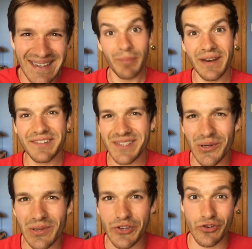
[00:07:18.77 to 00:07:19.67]
But it's
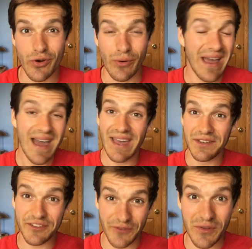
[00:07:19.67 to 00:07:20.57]
totally true, and it's for